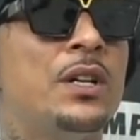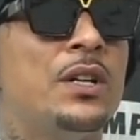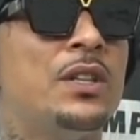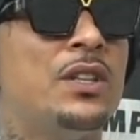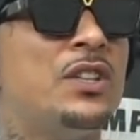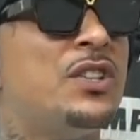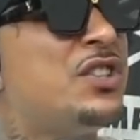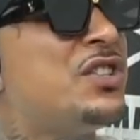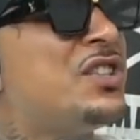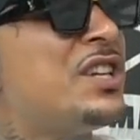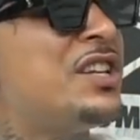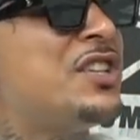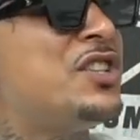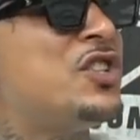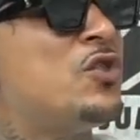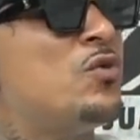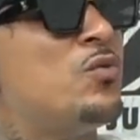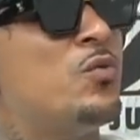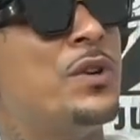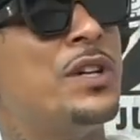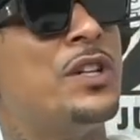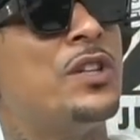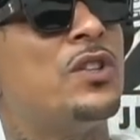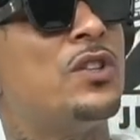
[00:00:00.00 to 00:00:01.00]
the shit you
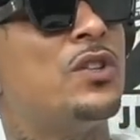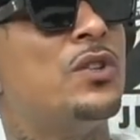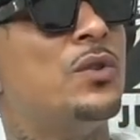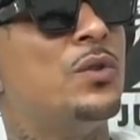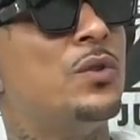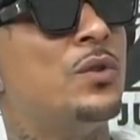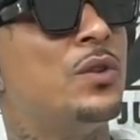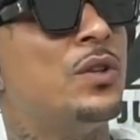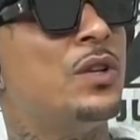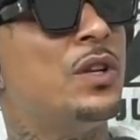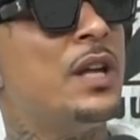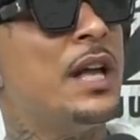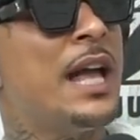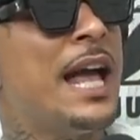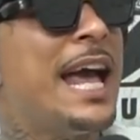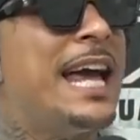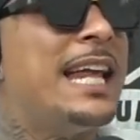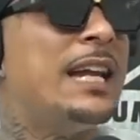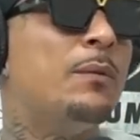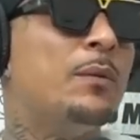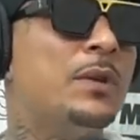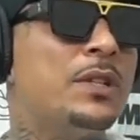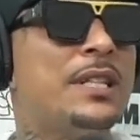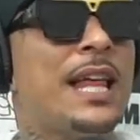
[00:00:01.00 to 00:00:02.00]
went through. Yeah.
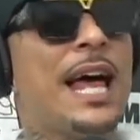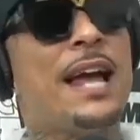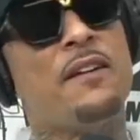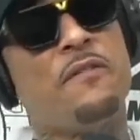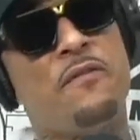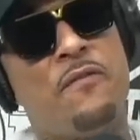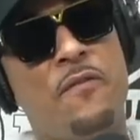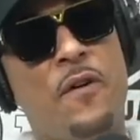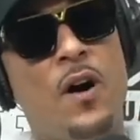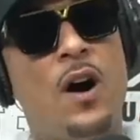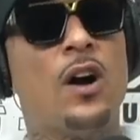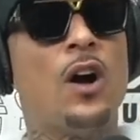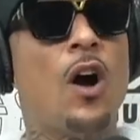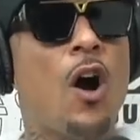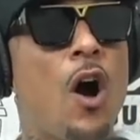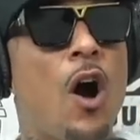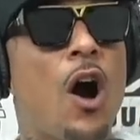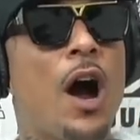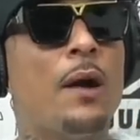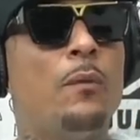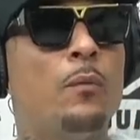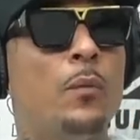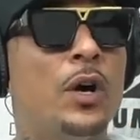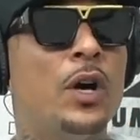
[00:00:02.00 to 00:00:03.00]
And it was like, fuck,
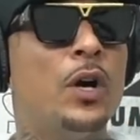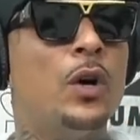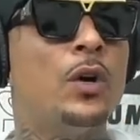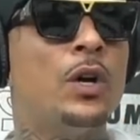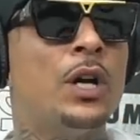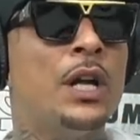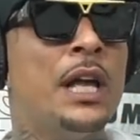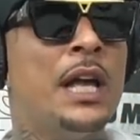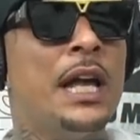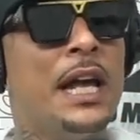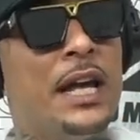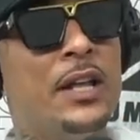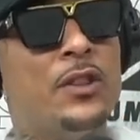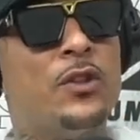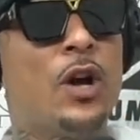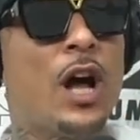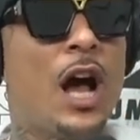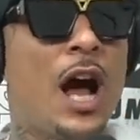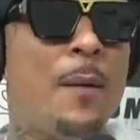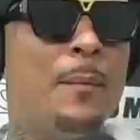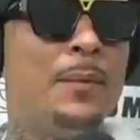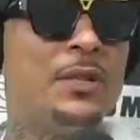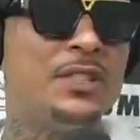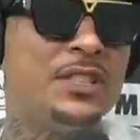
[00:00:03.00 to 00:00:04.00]
all right, well, either
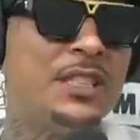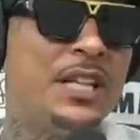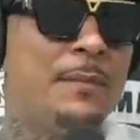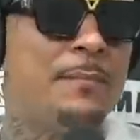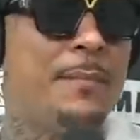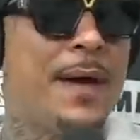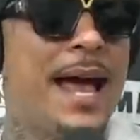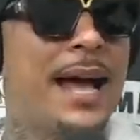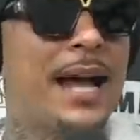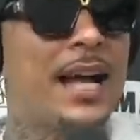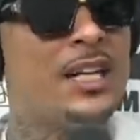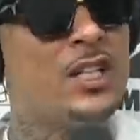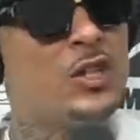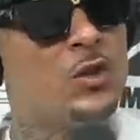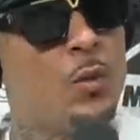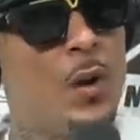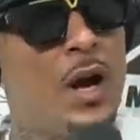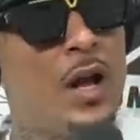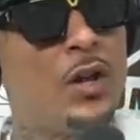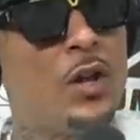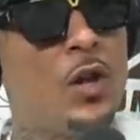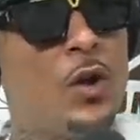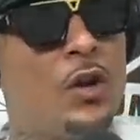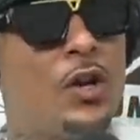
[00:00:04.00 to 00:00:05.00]
I'ma sit back and
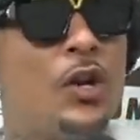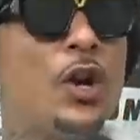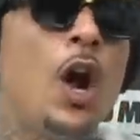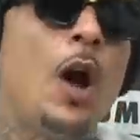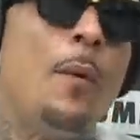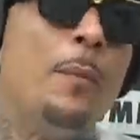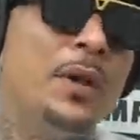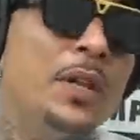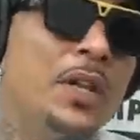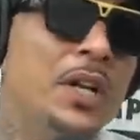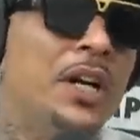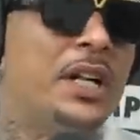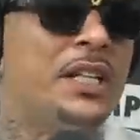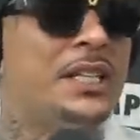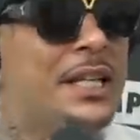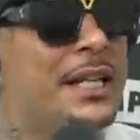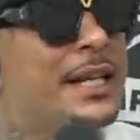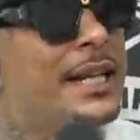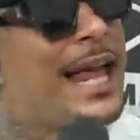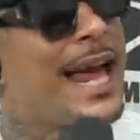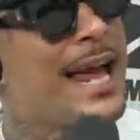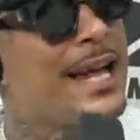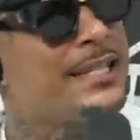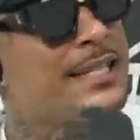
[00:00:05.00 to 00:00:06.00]
dwell on it or I'ma look at the
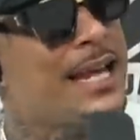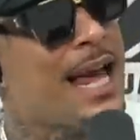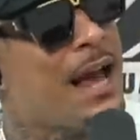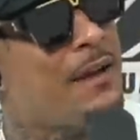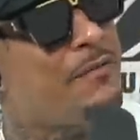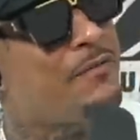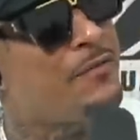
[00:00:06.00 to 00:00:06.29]
glass half